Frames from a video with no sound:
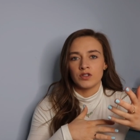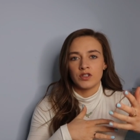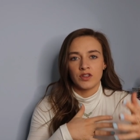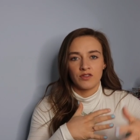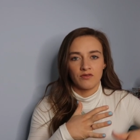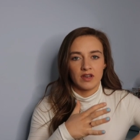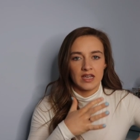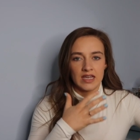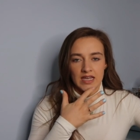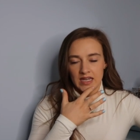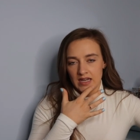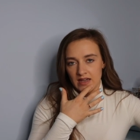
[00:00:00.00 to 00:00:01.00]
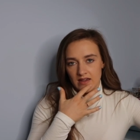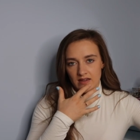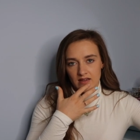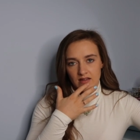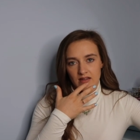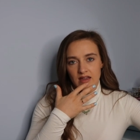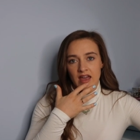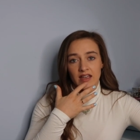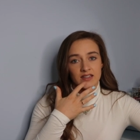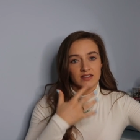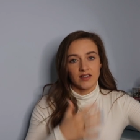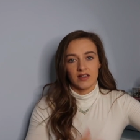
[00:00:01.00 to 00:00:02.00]
to 3
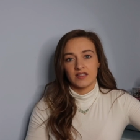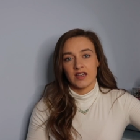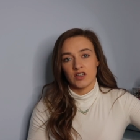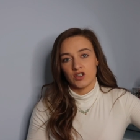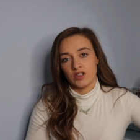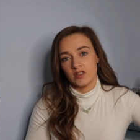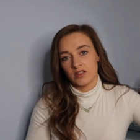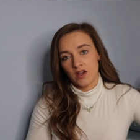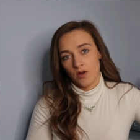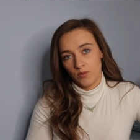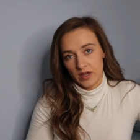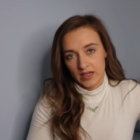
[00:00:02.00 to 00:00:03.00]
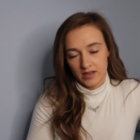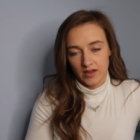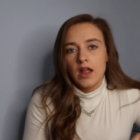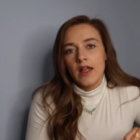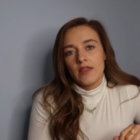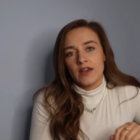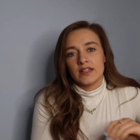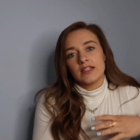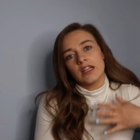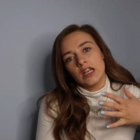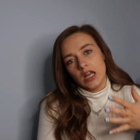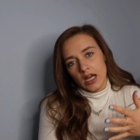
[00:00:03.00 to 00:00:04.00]
exercise sessions a week. That's
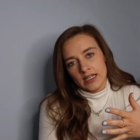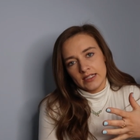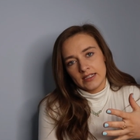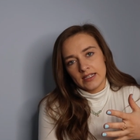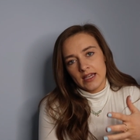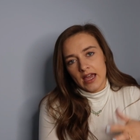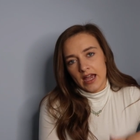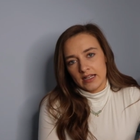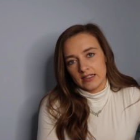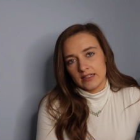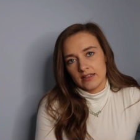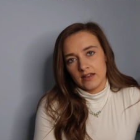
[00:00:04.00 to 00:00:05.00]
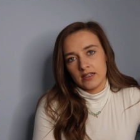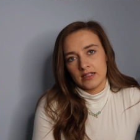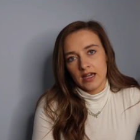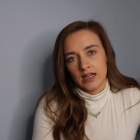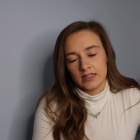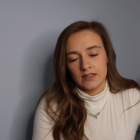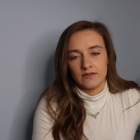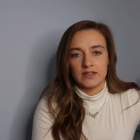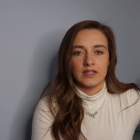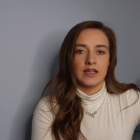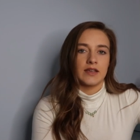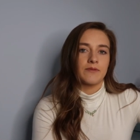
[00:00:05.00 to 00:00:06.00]
light exercise
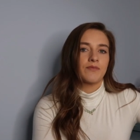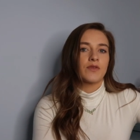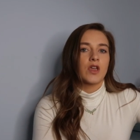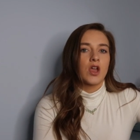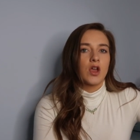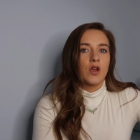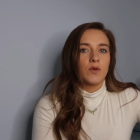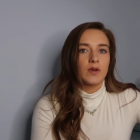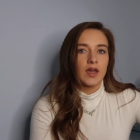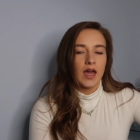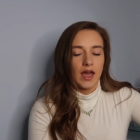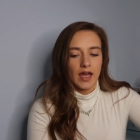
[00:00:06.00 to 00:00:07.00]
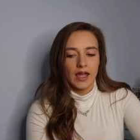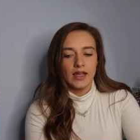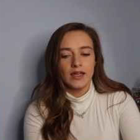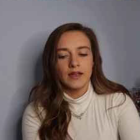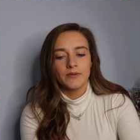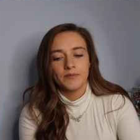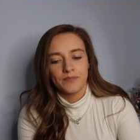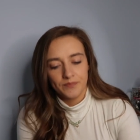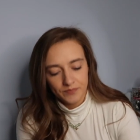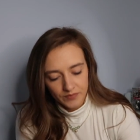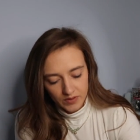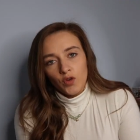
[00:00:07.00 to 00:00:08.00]
activity. Okay.
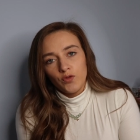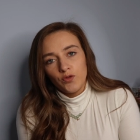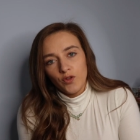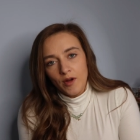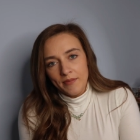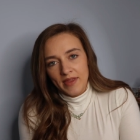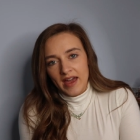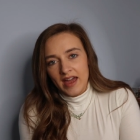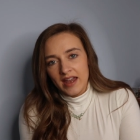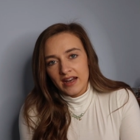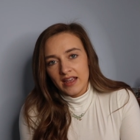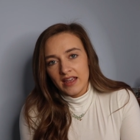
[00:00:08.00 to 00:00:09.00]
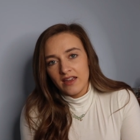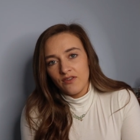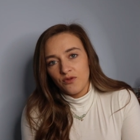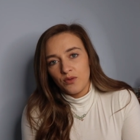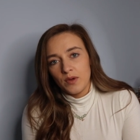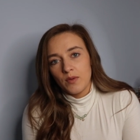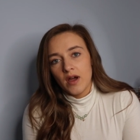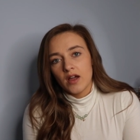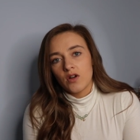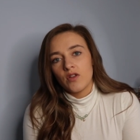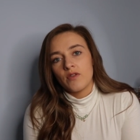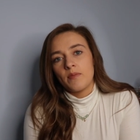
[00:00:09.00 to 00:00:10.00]
From that, if we
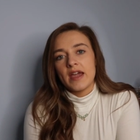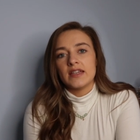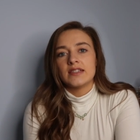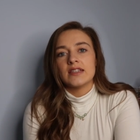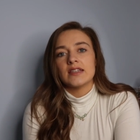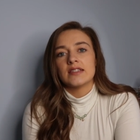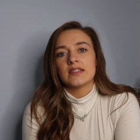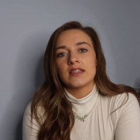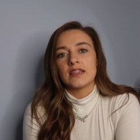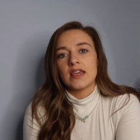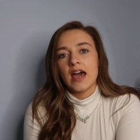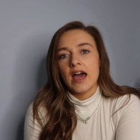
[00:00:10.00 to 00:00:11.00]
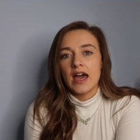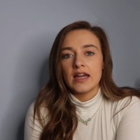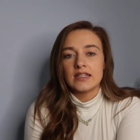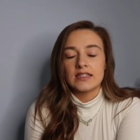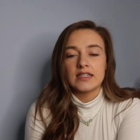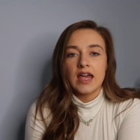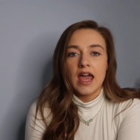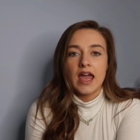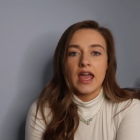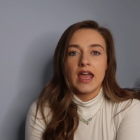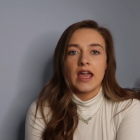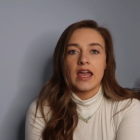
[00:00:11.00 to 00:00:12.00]
work on the basis that
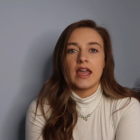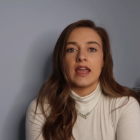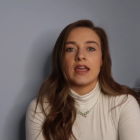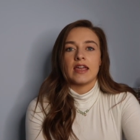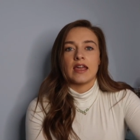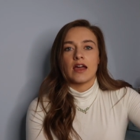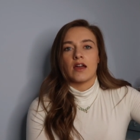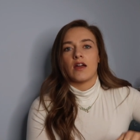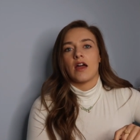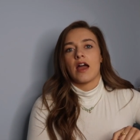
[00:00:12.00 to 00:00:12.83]
a